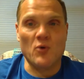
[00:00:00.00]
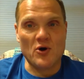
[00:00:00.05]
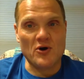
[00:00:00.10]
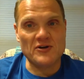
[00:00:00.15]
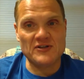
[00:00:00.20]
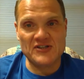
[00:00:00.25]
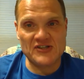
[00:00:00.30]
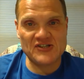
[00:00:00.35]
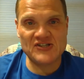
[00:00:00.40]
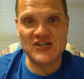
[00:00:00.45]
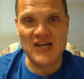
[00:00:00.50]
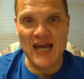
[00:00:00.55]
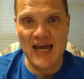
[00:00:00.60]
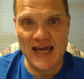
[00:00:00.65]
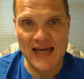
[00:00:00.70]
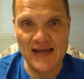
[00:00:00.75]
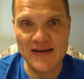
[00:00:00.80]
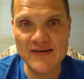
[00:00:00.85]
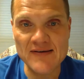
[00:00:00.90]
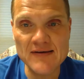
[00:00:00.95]
word to
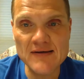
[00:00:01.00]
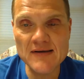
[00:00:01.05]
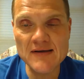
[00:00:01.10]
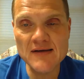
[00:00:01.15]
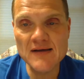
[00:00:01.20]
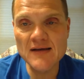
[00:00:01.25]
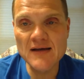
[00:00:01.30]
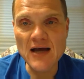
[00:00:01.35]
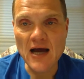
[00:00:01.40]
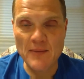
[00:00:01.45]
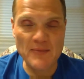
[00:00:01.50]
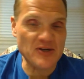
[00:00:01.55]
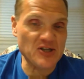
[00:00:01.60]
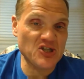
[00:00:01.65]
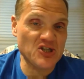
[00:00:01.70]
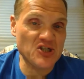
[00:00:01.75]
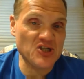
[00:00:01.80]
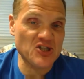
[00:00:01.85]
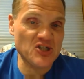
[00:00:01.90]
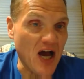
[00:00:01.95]
say.
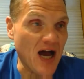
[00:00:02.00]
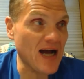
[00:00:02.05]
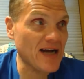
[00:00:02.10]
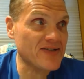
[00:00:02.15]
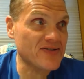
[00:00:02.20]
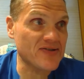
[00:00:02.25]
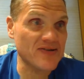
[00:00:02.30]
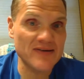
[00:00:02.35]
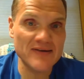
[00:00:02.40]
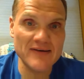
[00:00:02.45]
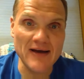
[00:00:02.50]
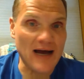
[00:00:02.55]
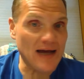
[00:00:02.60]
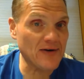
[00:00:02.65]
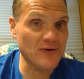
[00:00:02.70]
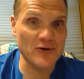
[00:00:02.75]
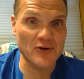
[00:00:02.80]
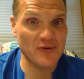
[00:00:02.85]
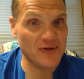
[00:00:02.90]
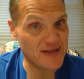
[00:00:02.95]
Shocked.
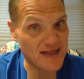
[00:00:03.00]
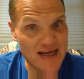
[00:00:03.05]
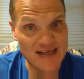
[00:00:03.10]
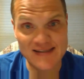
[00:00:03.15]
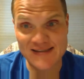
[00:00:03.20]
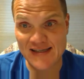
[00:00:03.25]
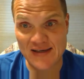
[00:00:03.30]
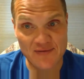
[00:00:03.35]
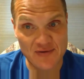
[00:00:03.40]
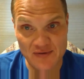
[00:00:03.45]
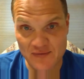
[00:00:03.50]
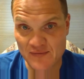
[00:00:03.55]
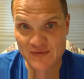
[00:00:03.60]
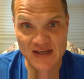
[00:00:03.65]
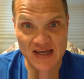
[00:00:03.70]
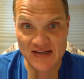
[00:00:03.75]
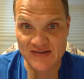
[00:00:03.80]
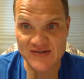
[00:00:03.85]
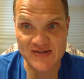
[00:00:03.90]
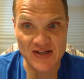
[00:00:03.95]
I don't know that that's
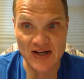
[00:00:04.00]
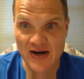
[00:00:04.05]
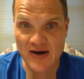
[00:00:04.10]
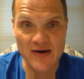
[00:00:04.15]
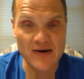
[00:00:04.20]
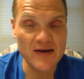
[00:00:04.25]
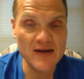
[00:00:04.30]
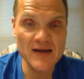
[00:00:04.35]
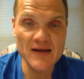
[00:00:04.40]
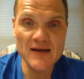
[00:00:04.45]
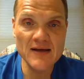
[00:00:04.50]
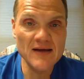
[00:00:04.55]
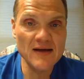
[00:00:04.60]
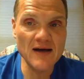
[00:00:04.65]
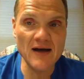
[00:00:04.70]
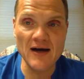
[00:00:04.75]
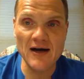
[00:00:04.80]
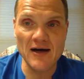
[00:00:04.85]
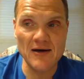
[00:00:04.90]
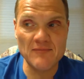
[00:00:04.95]
even gets there.
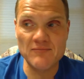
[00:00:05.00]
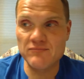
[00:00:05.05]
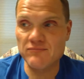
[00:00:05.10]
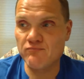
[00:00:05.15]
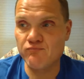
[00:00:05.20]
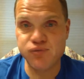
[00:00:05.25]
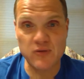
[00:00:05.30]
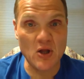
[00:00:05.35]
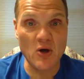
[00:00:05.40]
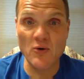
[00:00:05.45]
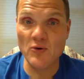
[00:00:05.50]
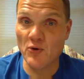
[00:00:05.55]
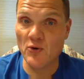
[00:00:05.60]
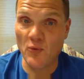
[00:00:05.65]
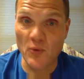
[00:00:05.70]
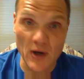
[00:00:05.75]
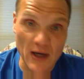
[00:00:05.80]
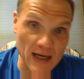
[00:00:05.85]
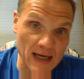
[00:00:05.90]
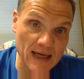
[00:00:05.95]
Blown
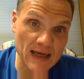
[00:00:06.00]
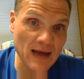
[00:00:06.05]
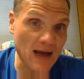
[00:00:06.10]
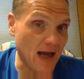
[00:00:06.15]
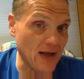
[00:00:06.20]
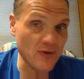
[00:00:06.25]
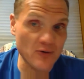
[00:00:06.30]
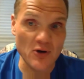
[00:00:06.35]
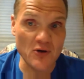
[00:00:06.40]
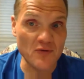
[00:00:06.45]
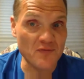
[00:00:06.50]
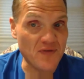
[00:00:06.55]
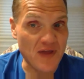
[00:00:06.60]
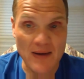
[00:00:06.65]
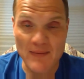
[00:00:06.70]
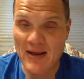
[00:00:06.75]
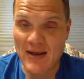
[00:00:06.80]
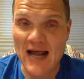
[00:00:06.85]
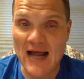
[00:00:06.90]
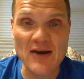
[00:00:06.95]
away. I don't know.
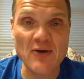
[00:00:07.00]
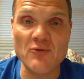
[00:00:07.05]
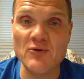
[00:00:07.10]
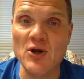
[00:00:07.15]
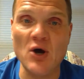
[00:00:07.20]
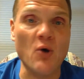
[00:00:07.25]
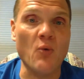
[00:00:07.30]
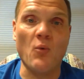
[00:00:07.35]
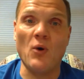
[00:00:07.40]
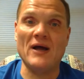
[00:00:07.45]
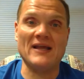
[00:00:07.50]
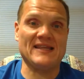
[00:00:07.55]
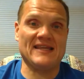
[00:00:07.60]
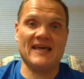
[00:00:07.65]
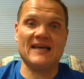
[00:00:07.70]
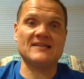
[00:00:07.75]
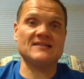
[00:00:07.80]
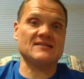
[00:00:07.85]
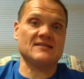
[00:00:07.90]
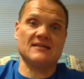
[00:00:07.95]
I don't know what
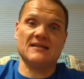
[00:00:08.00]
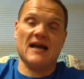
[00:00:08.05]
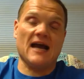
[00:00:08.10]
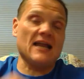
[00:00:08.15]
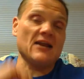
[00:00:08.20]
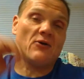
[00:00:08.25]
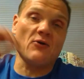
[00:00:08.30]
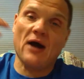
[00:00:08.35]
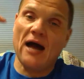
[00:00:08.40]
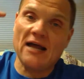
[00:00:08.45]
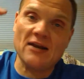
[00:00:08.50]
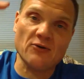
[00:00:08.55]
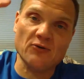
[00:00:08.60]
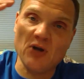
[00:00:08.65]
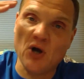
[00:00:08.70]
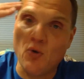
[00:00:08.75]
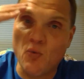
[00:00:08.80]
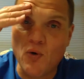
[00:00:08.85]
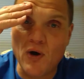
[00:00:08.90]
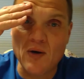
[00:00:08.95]
gets. I don't
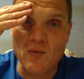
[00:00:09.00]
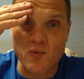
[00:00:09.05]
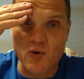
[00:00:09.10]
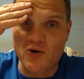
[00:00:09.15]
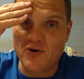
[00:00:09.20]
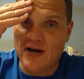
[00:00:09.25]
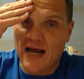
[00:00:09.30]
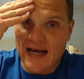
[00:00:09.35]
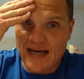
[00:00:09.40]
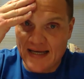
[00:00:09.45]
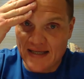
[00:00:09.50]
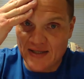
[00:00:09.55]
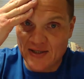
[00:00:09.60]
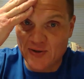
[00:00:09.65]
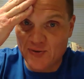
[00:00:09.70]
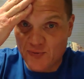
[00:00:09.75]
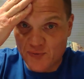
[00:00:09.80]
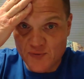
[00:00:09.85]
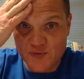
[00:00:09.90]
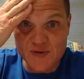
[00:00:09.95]
know what word I can
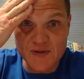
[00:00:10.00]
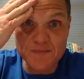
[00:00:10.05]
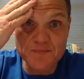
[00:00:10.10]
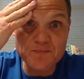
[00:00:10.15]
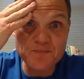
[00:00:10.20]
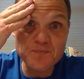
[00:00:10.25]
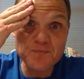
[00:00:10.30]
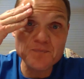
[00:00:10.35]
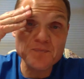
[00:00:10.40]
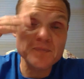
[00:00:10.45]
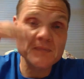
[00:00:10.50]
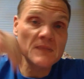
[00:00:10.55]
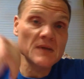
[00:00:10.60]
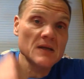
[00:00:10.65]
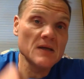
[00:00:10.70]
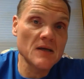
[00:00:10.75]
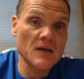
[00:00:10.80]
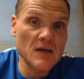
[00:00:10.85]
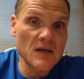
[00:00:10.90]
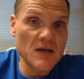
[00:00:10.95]
use
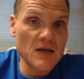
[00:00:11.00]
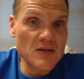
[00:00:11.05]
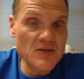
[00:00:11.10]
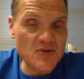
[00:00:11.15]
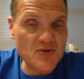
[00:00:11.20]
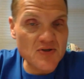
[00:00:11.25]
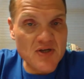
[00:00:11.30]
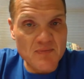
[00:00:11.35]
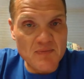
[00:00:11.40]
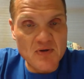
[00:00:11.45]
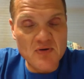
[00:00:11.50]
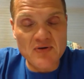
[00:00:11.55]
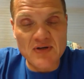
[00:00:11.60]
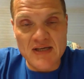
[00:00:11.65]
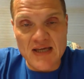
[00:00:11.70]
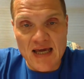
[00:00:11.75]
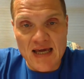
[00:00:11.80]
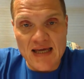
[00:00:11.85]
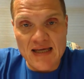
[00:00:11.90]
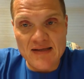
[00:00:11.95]
to
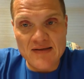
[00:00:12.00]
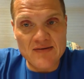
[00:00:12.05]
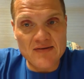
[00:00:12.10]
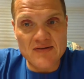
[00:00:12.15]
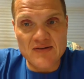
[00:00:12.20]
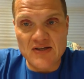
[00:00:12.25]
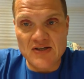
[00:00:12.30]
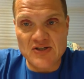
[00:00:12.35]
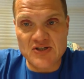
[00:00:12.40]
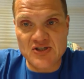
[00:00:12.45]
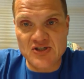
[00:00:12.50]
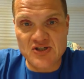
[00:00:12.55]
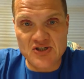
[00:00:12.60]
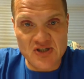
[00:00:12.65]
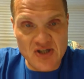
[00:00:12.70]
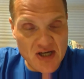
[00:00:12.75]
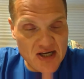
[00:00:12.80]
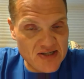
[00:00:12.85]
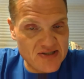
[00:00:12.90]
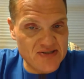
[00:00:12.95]
communicate the
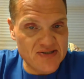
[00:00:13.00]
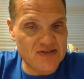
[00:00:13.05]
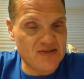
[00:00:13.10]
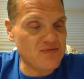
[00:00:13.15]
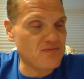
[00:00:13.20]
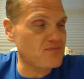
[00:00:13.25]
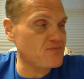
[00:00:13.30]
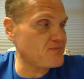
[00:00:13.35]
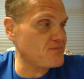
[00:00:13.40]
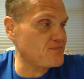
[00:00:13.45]
just